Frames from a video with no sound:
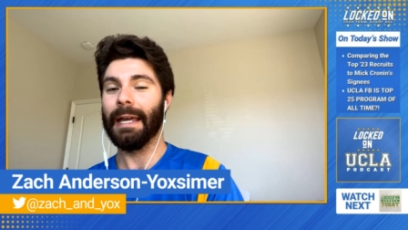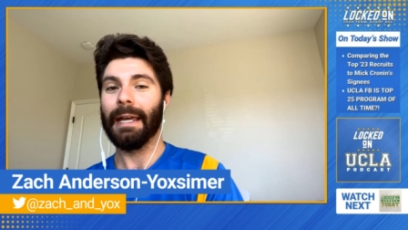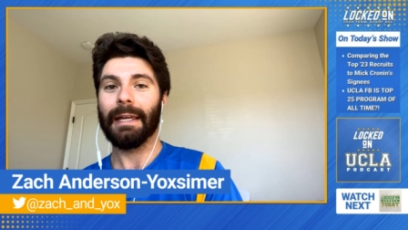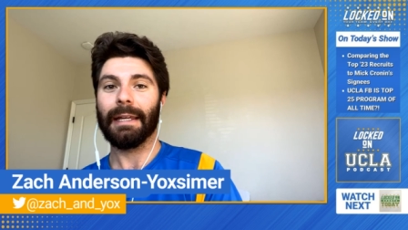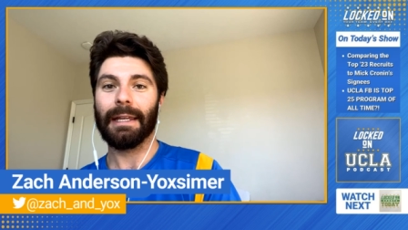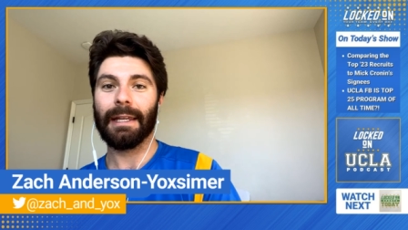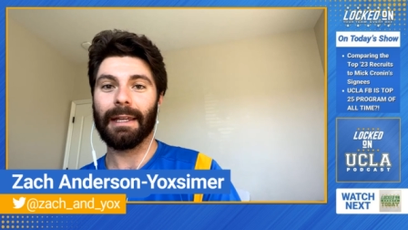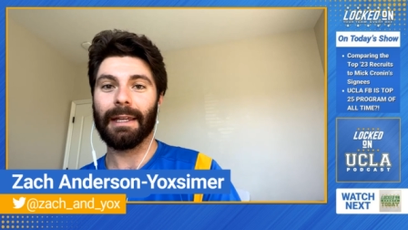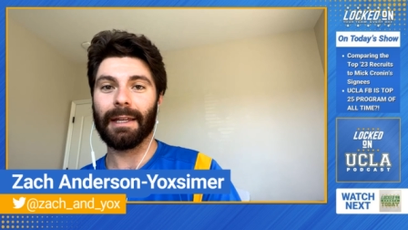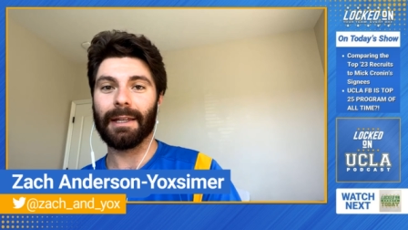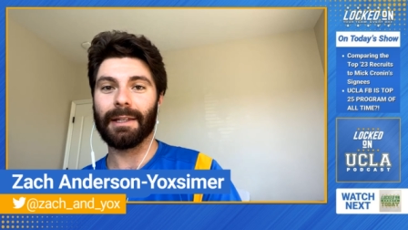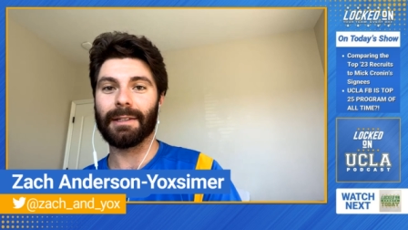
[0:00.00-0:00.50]

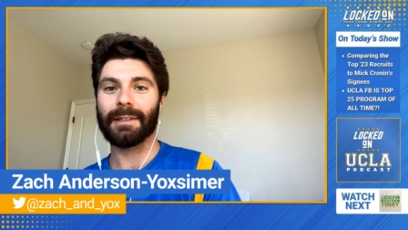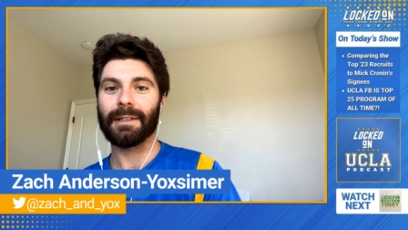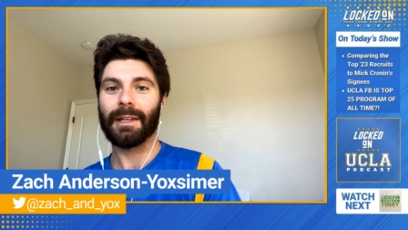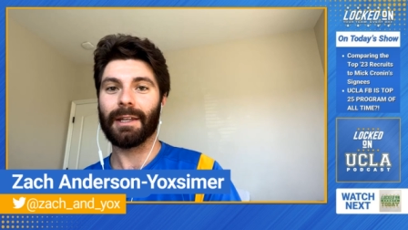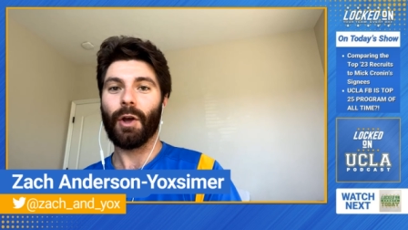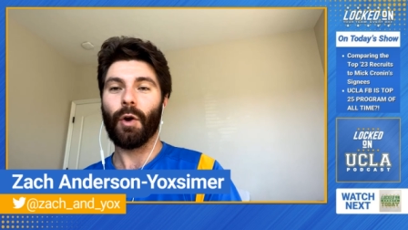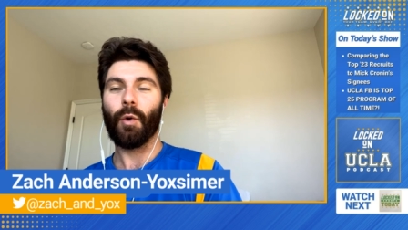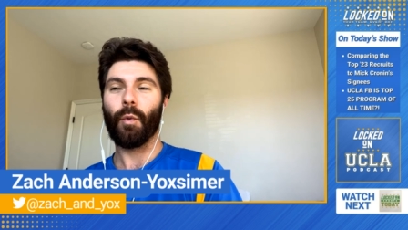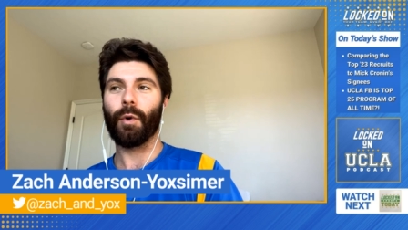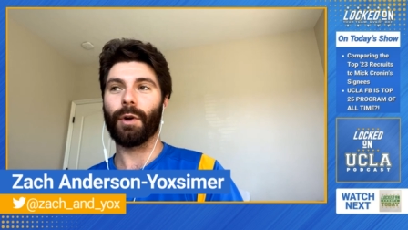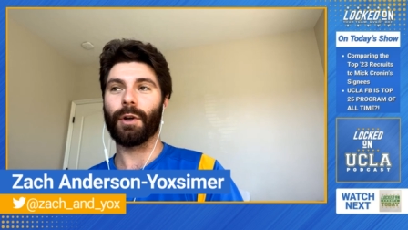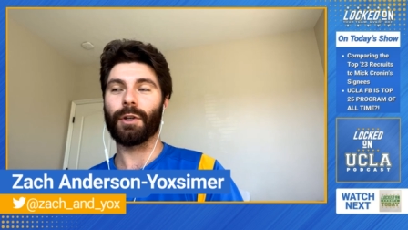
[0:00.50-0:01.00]
He is
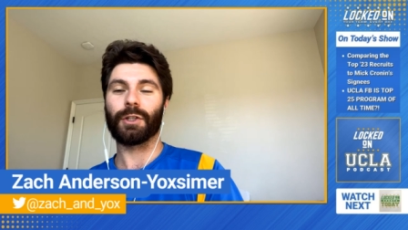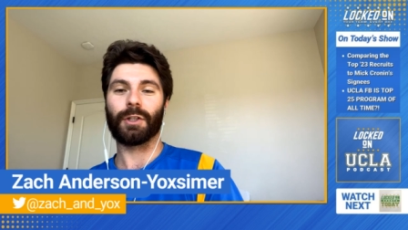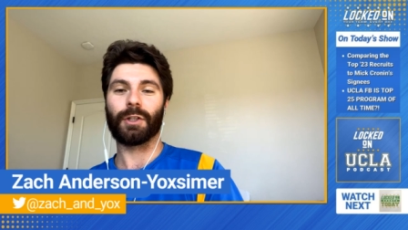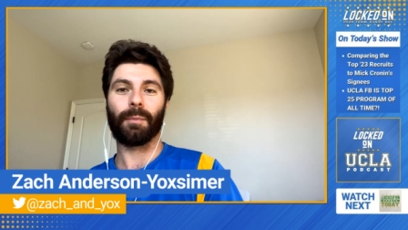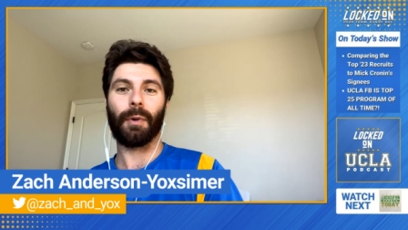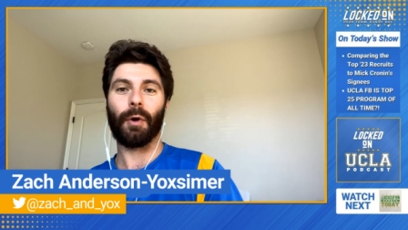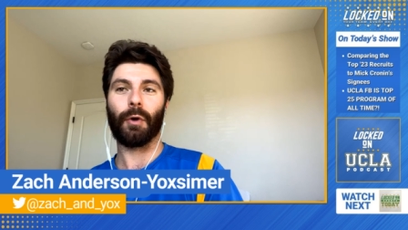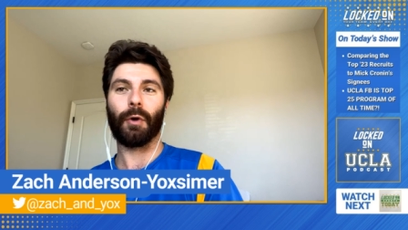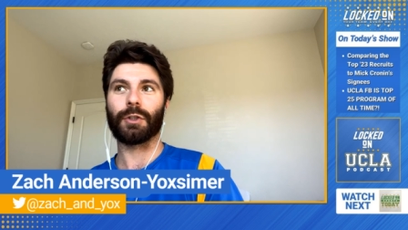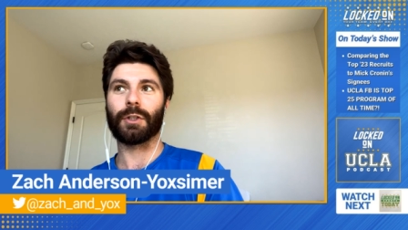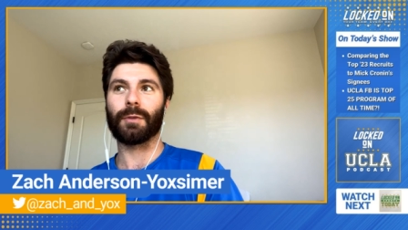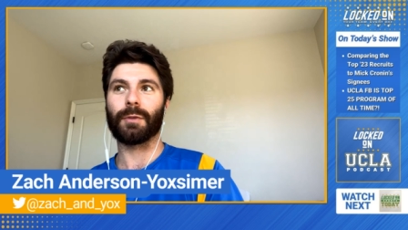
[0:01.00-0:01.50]
what is
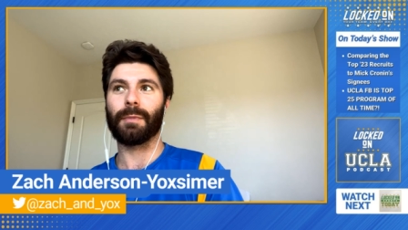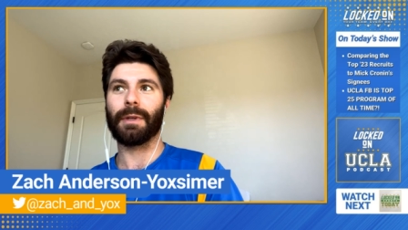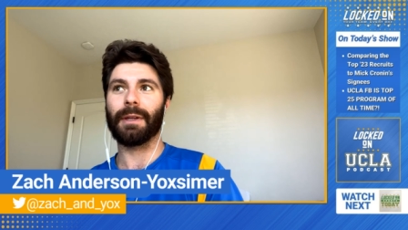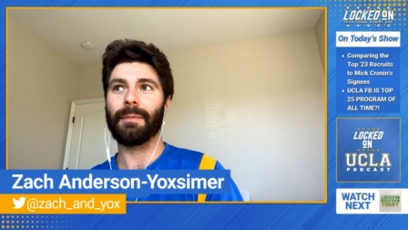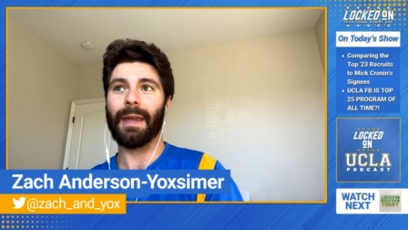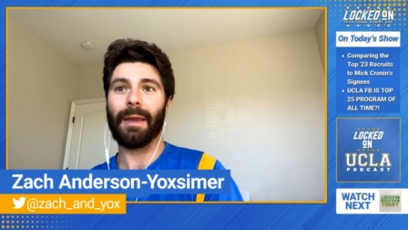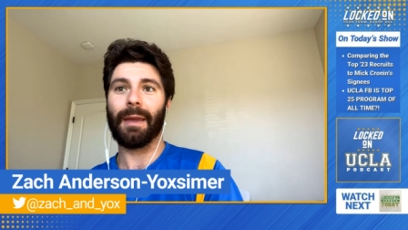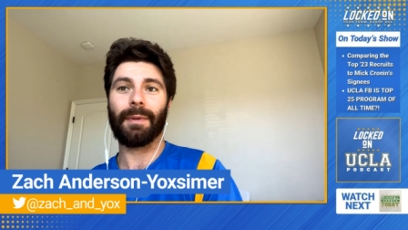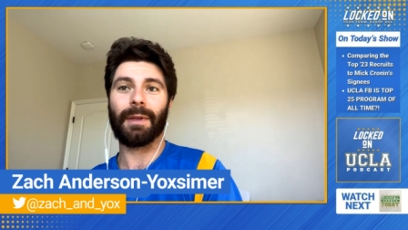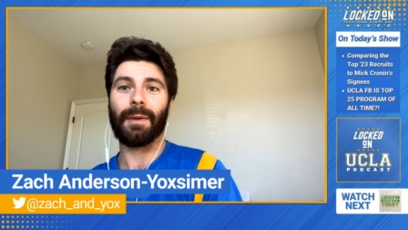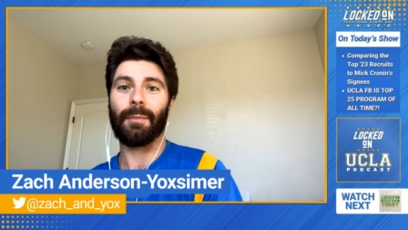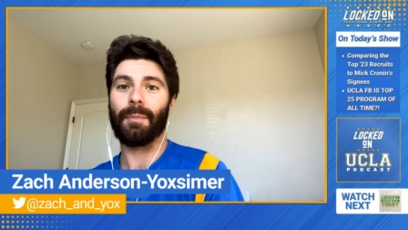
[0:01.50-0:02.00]
supposed to be
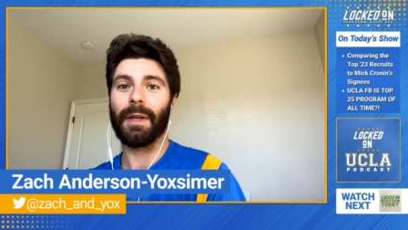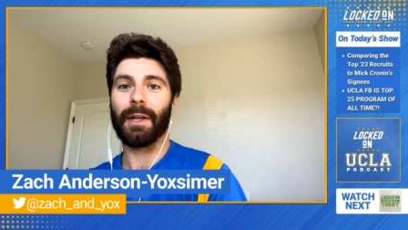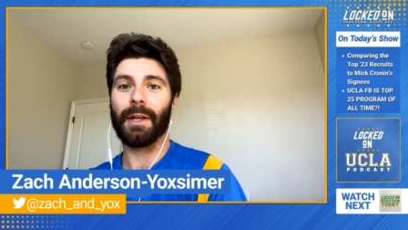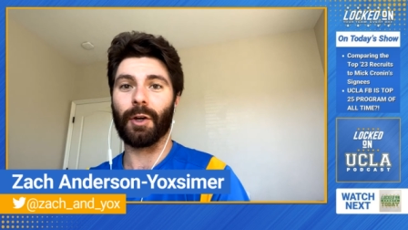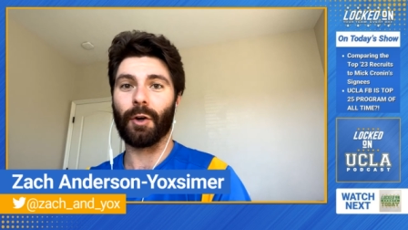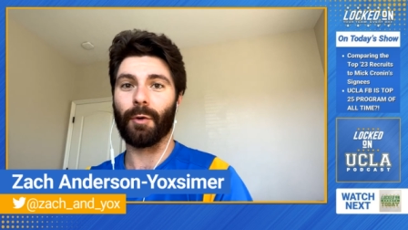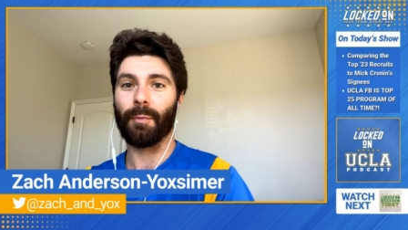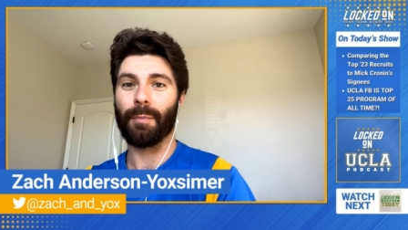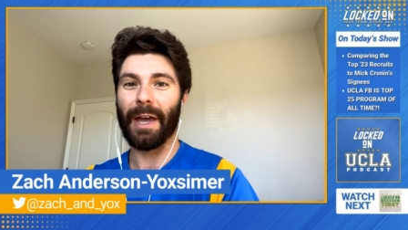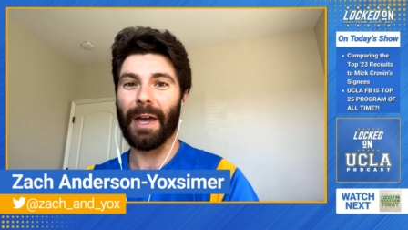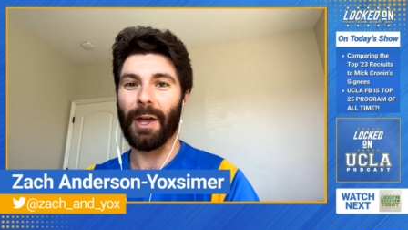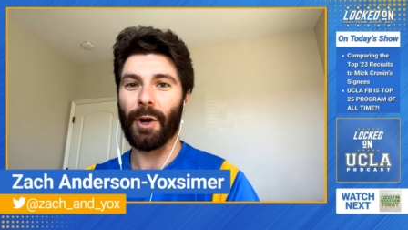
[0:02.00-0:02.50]
maybe a
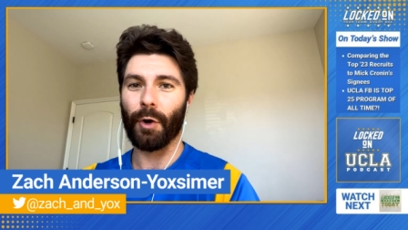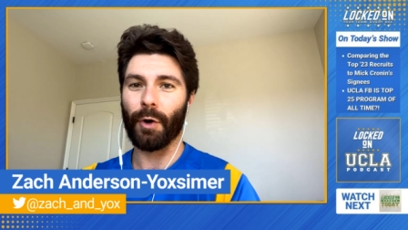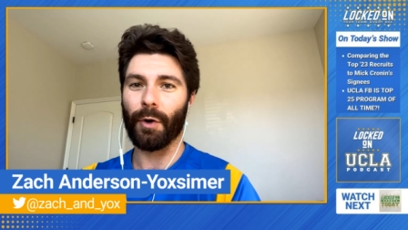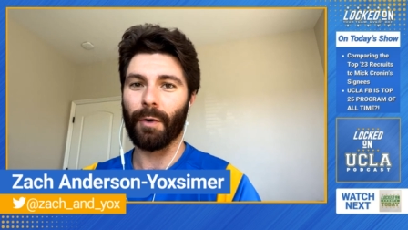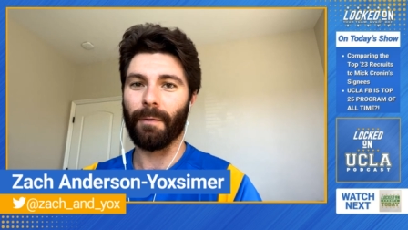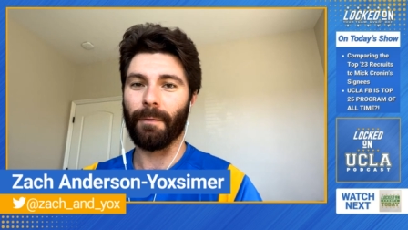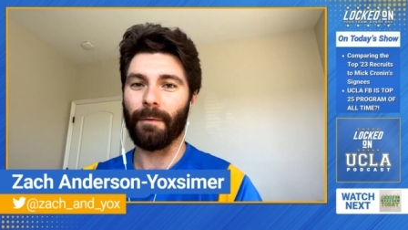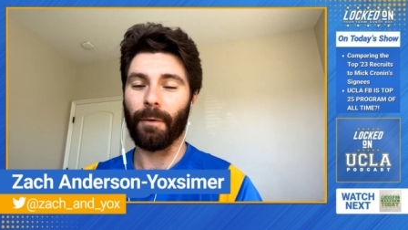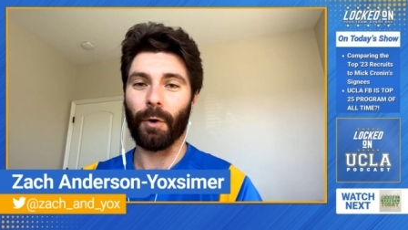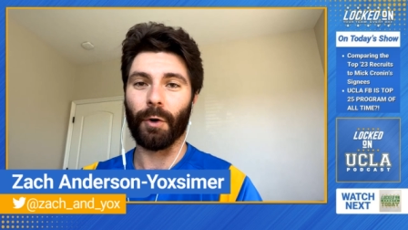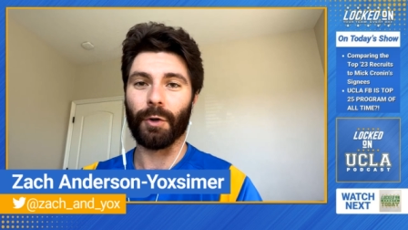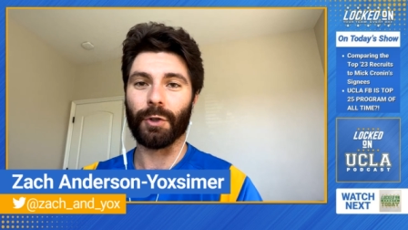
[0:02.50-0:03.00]
bigger,
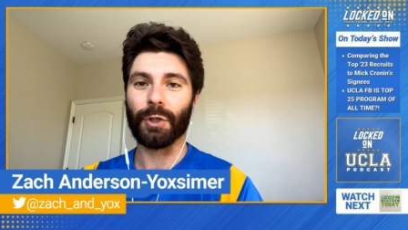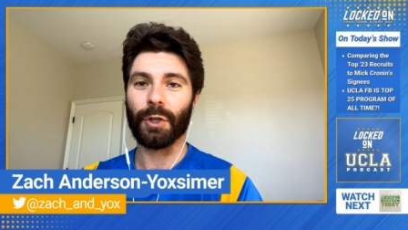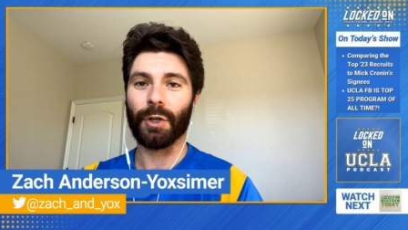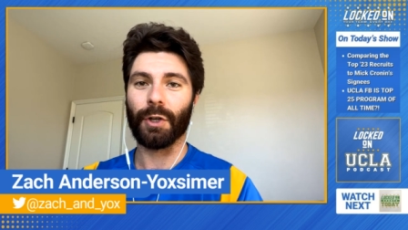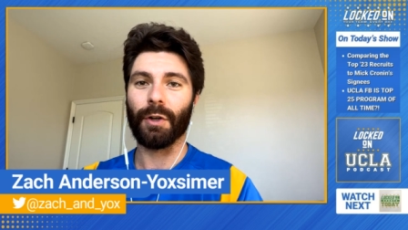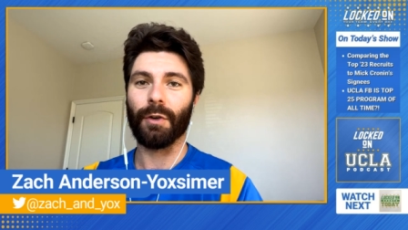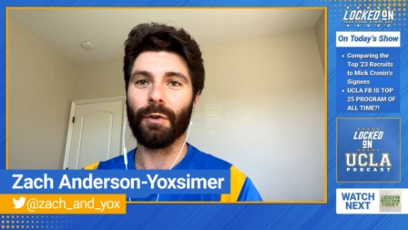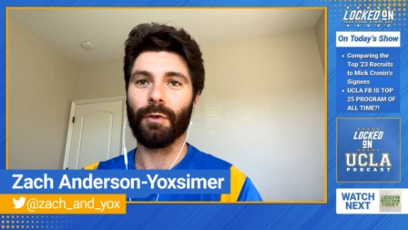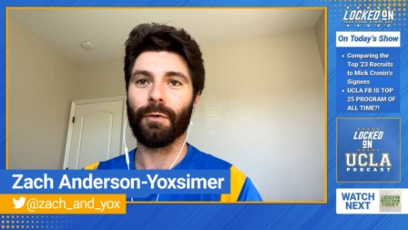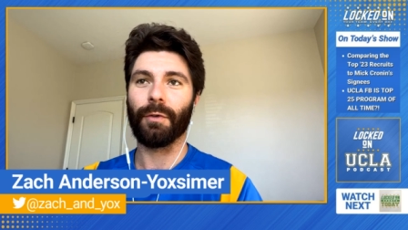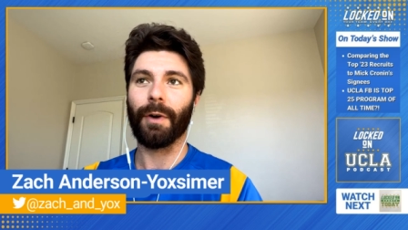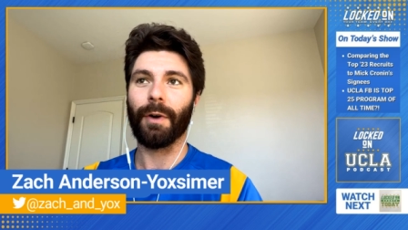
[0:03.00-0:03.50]
better version
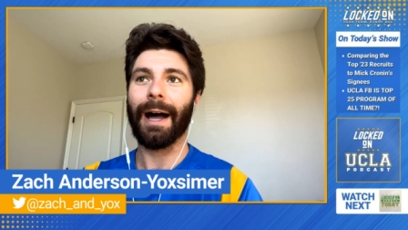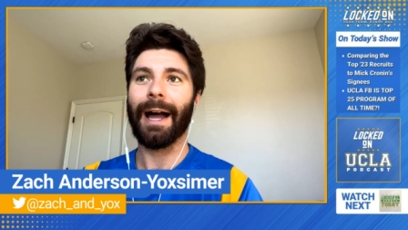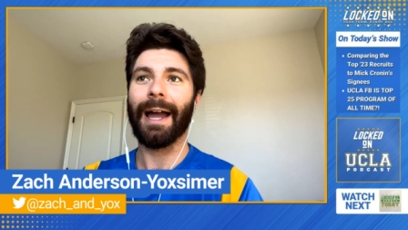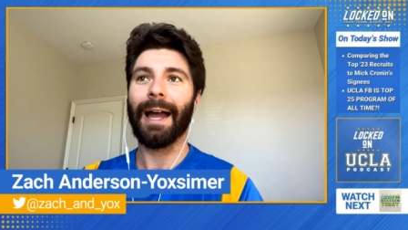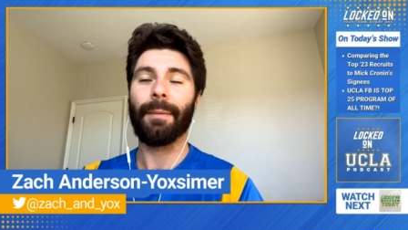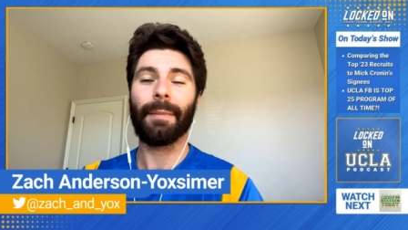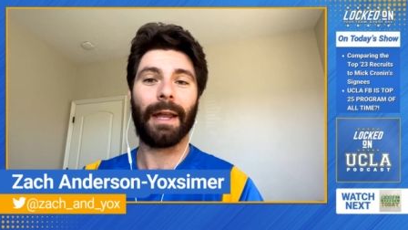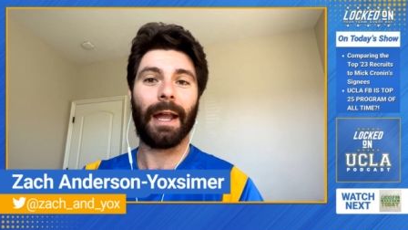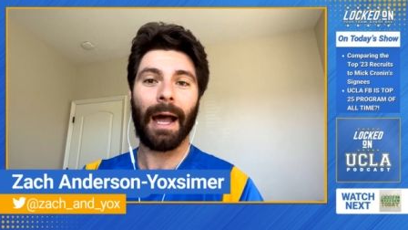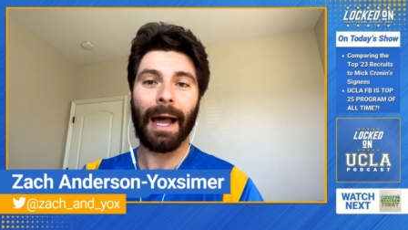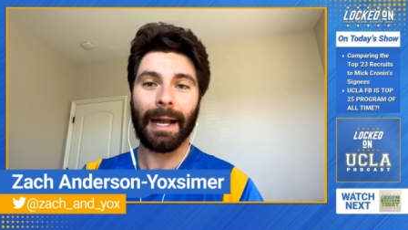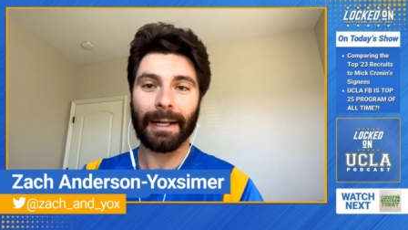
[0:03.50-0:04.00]
of
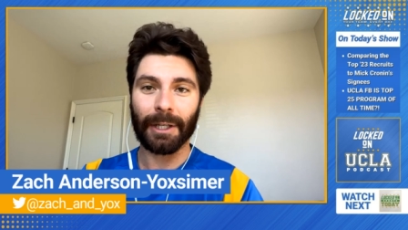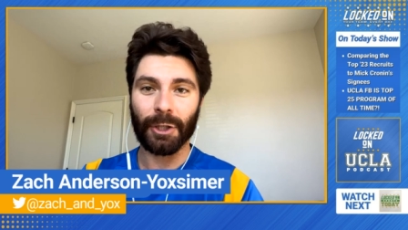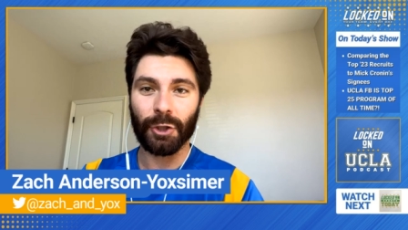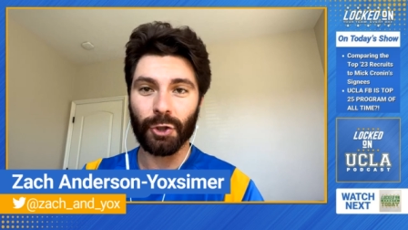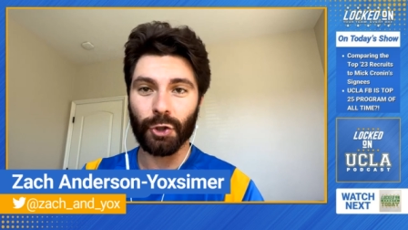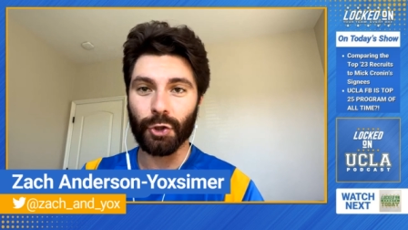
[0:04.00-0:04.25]
Jaime Jaquez